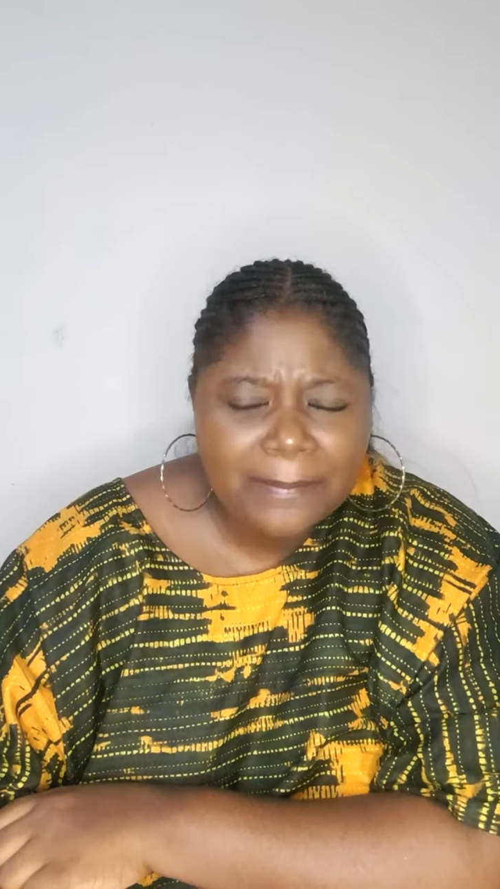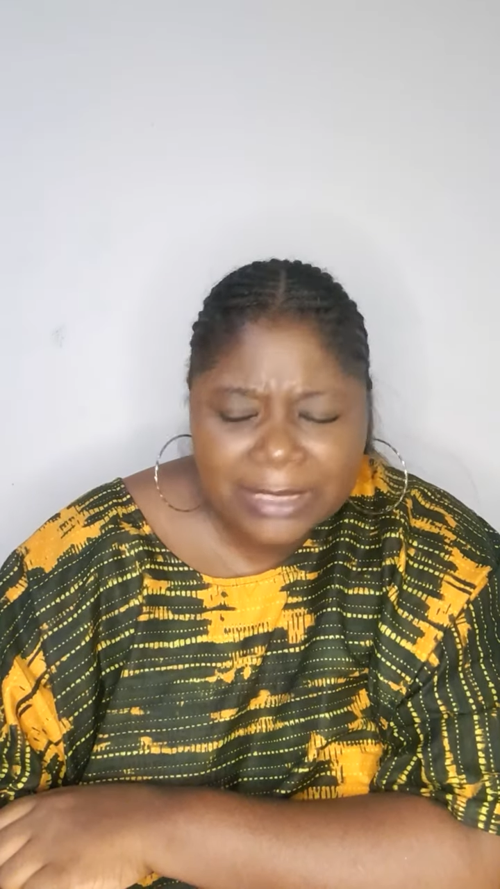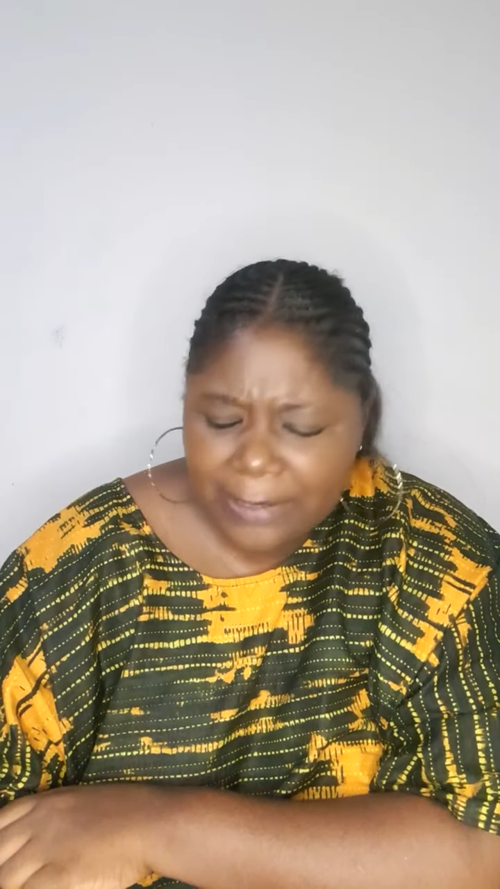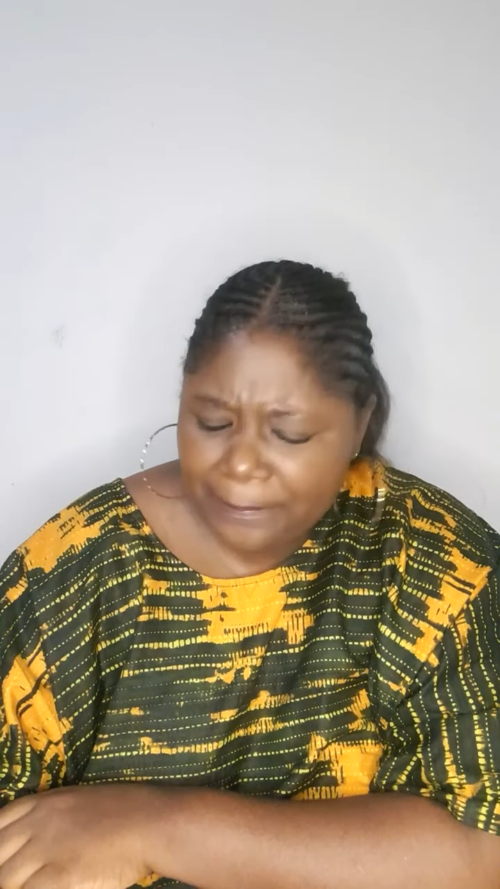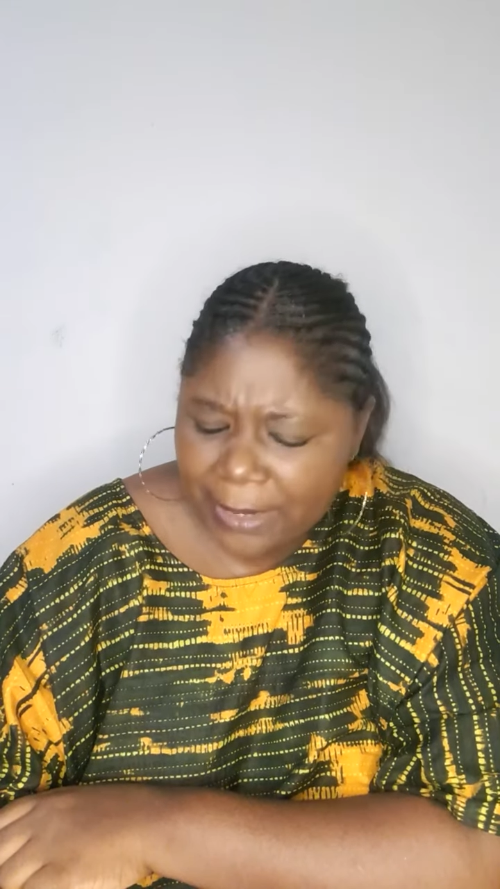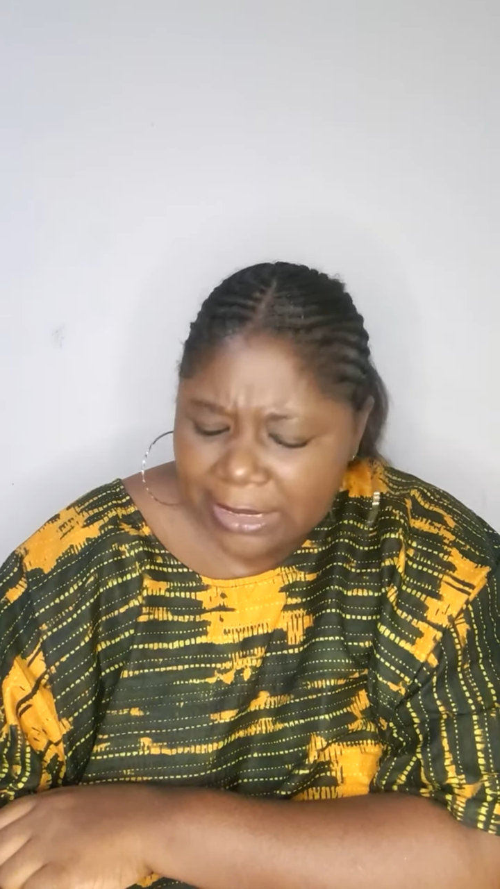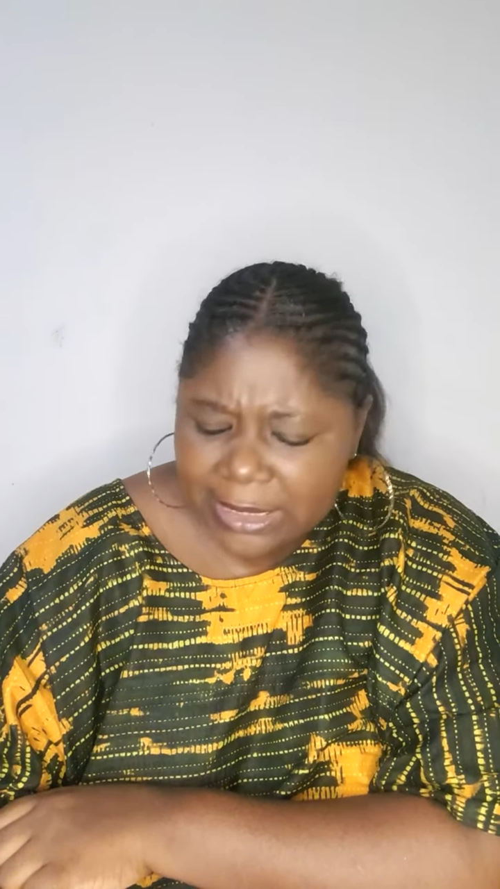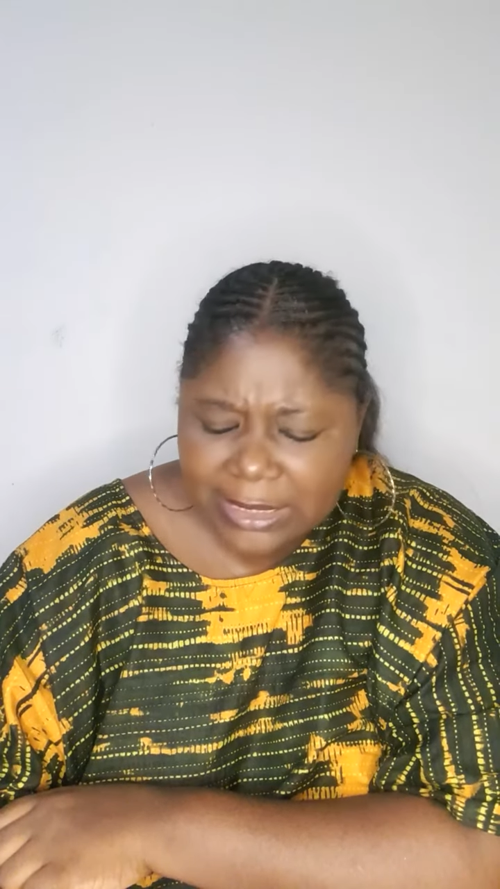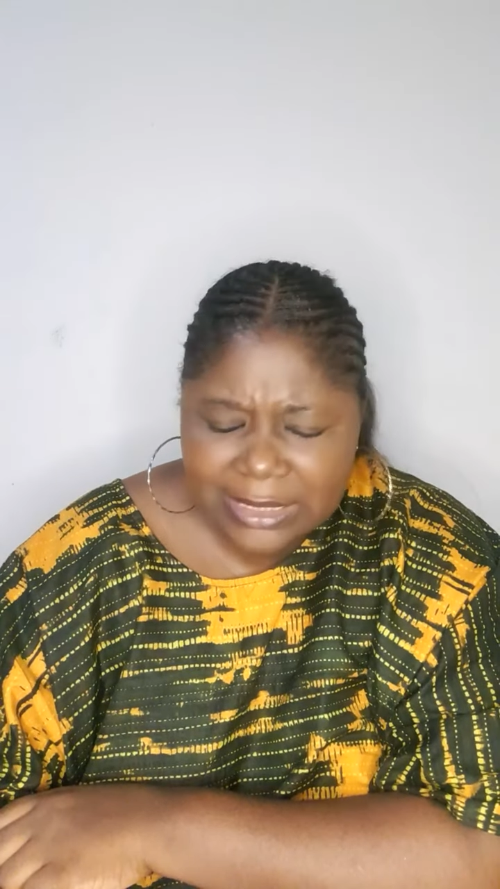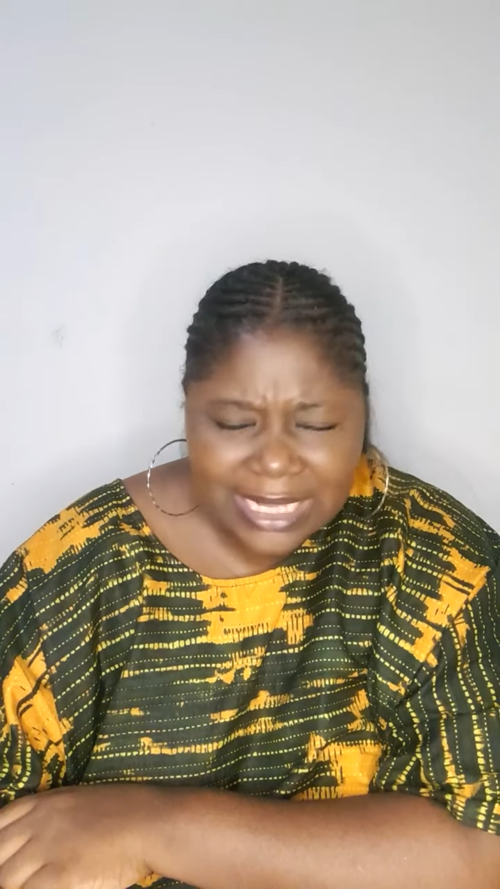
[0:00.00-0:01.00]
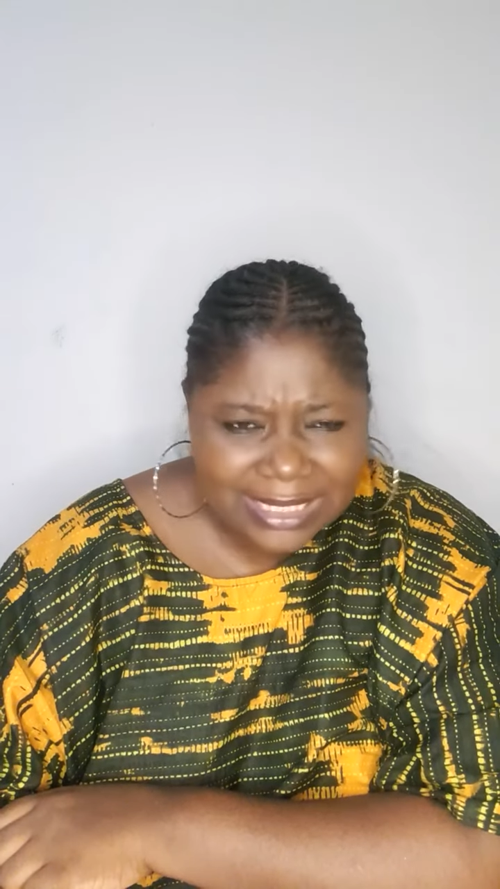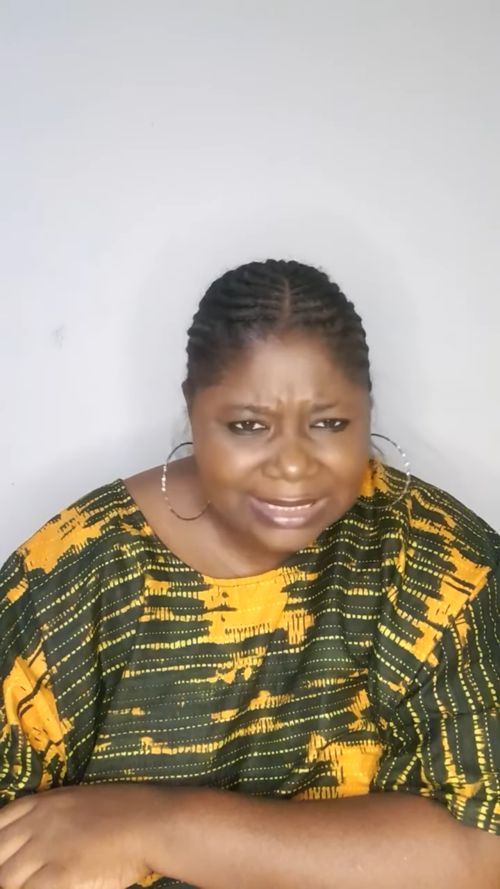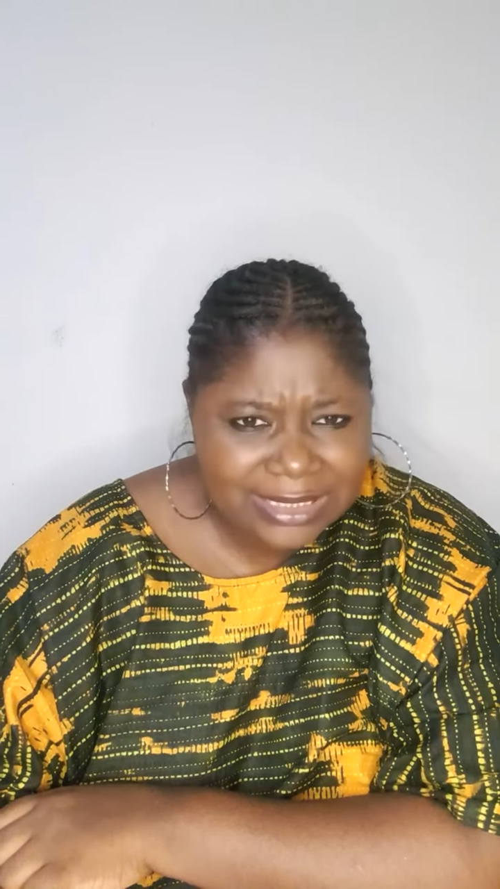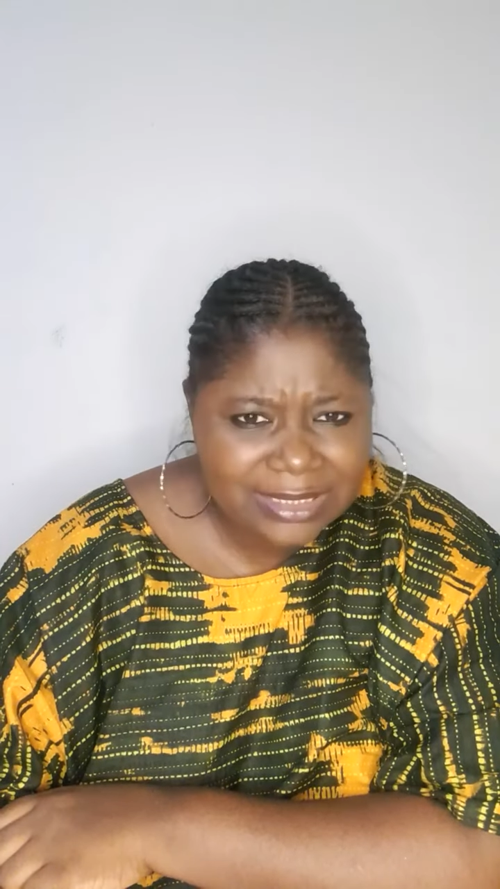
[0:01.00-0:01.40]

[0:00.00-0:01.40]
But the person that